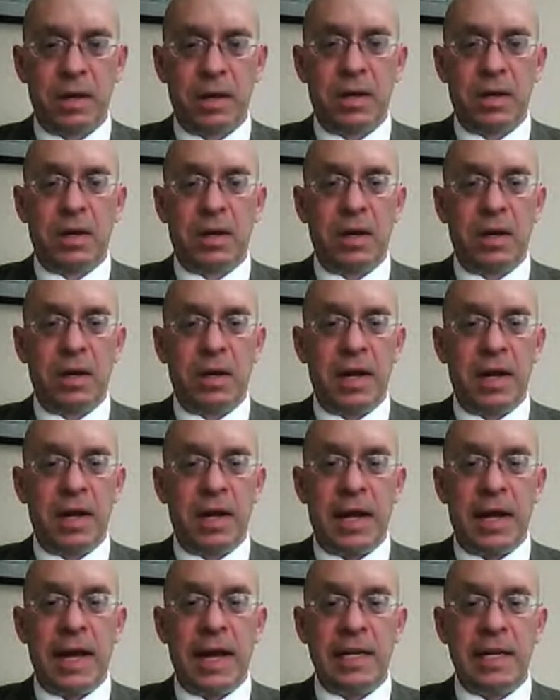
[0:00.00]
And
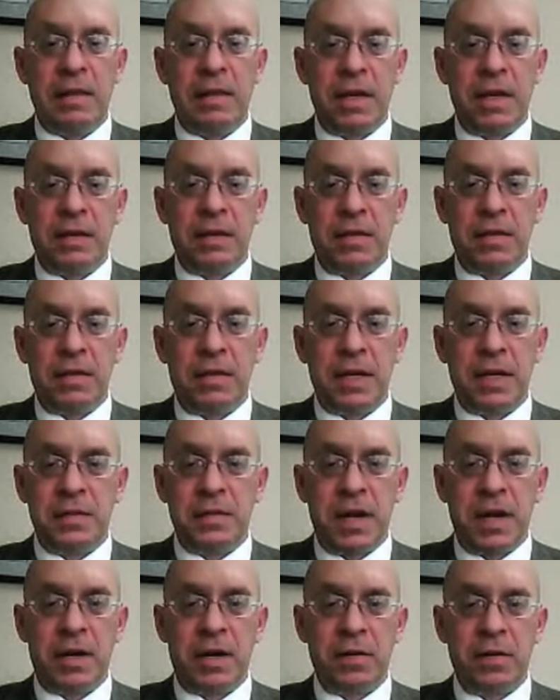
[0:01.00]
anything they say
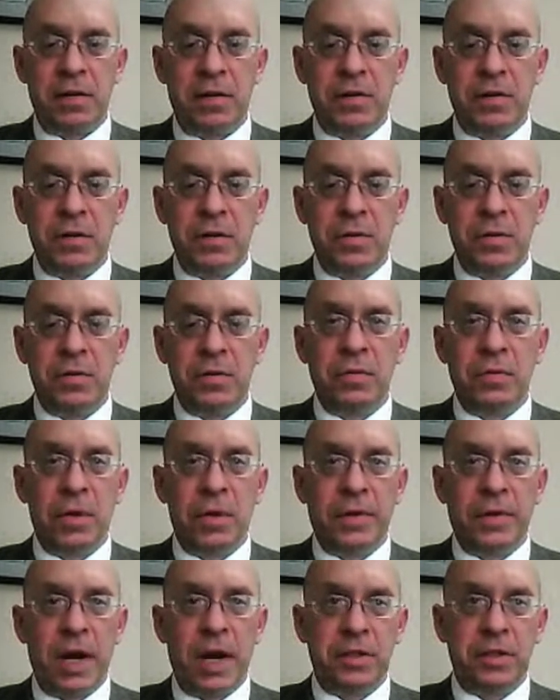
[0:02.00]
or do will
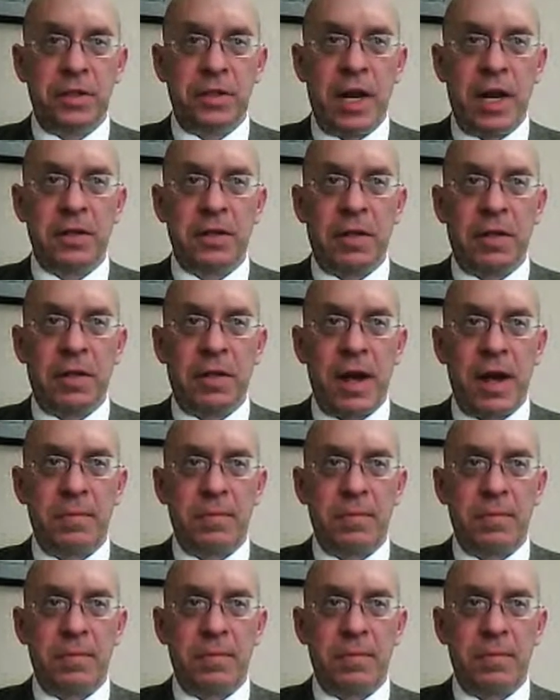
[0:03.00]
not change that.